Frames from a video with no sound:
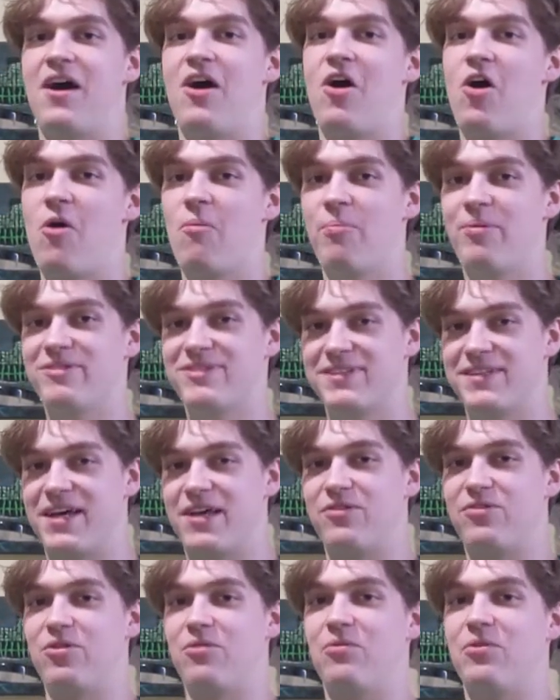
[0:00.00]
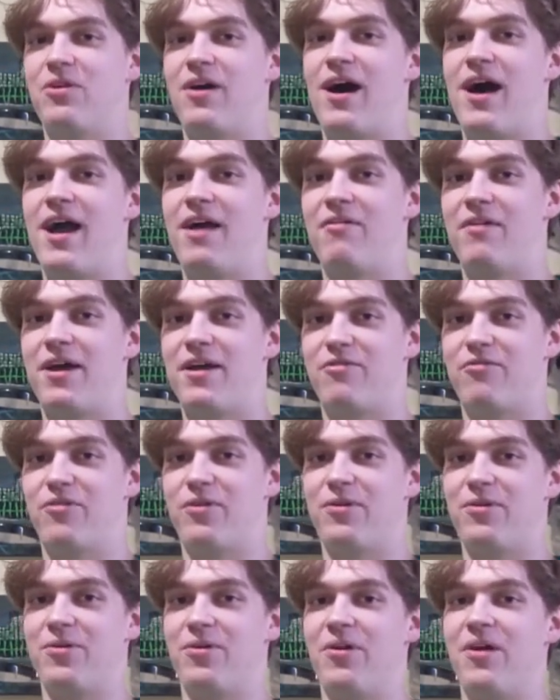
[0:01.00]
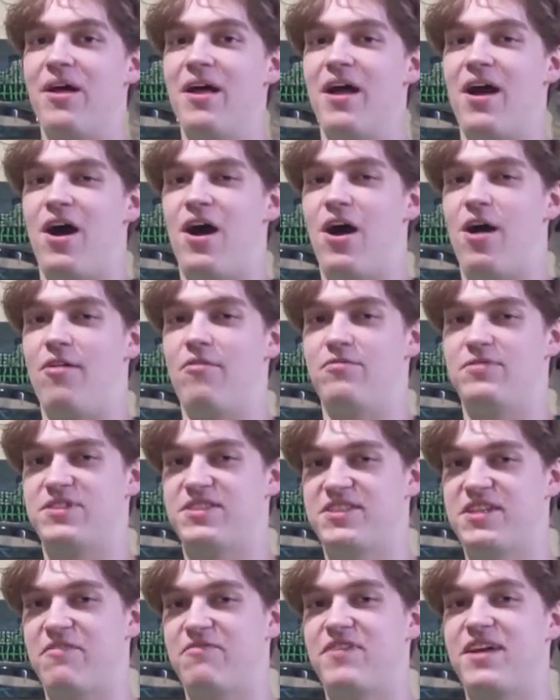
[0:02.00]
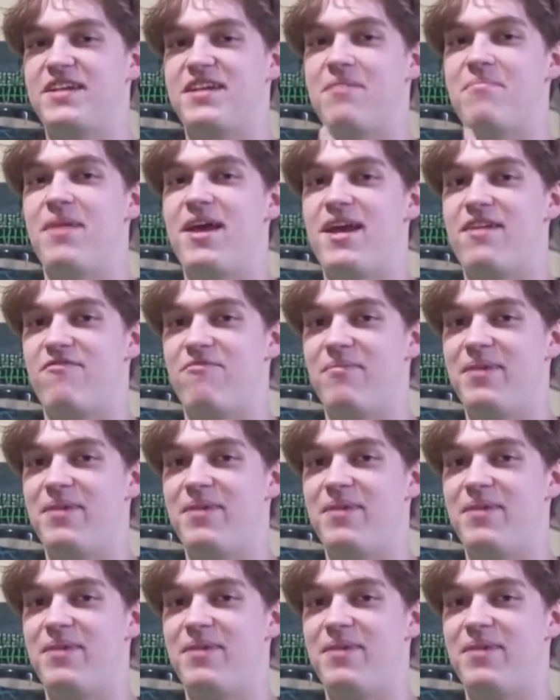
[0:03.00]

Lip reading: I'll put together a little highlight reel of stuff that you may have